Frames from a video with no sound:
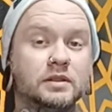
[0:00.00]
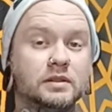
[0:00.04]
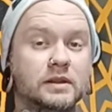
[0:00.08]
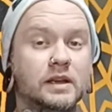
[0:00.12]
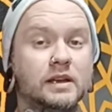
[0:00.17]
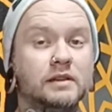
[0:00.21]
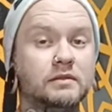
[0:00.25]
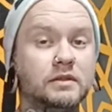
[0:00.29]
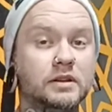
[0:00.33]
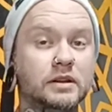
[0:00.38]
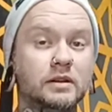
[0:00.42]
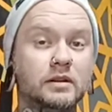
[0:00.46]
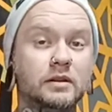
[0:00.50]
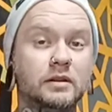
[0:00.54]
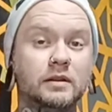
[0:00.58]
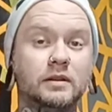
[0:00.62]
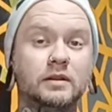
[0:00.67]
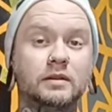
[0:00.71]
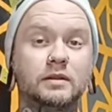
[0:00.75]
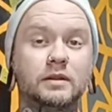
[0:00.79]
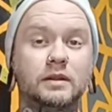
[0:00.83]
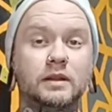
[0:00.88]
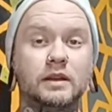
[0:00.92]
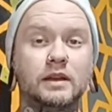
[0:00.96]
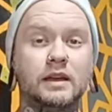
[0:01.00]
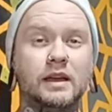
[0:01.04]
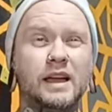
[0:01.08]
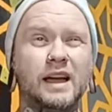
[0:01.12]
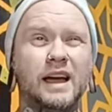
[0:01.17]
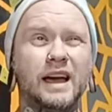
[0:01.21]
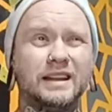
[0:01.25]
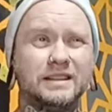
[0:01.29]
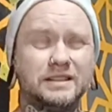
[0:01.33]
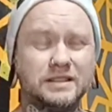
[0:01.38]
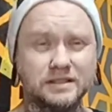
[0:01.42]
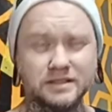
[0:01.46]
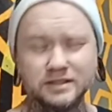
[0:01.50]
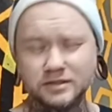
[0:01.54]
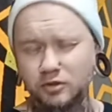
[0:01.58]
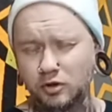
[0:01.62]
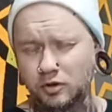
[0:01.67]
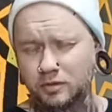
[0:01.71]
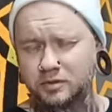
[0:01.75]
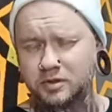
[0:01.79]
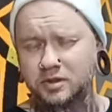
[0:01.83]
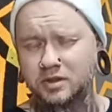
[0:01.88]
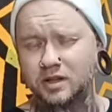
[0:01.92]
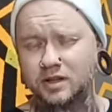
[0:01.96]
heavier. I did
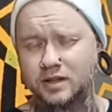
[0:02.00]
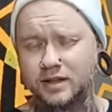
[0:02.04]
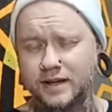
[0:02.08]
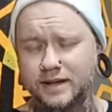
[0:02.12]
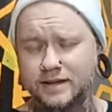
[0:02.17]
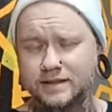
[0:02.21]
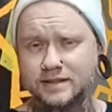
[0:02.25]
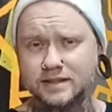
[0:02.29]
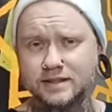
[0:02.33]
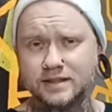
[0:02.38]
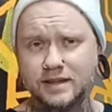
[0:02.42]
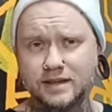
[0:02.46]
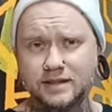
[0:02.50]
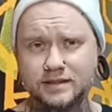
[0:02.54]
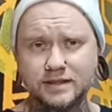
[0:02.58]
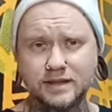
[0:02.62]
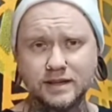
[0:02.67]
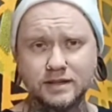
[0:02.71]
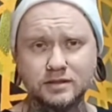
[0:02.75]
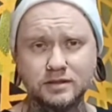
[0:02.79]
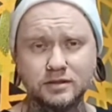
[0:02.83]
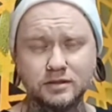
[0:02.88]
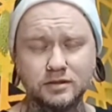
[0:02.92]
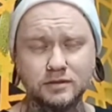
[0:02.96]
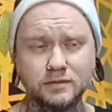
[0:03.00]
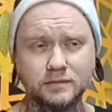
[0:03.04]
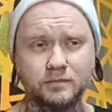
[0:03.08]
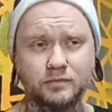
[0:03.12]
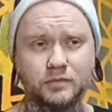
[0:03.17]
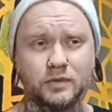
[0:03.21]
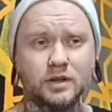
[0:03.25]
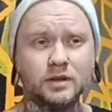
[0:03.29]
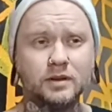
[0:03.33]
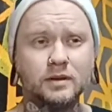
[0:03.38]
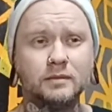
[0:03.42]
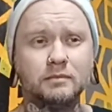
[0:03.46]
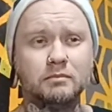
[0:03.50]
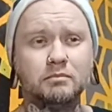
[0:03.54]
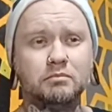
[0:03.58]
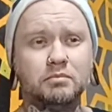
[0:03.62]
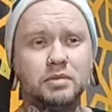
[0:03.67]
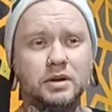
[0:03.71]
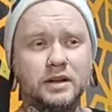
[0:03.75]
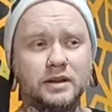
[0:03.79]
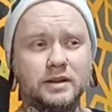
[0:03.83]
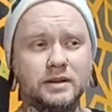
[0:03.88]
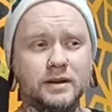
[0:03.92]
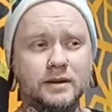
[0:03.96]
sculpt the lines in that tattoo,
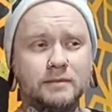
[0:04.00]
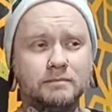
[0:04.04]
but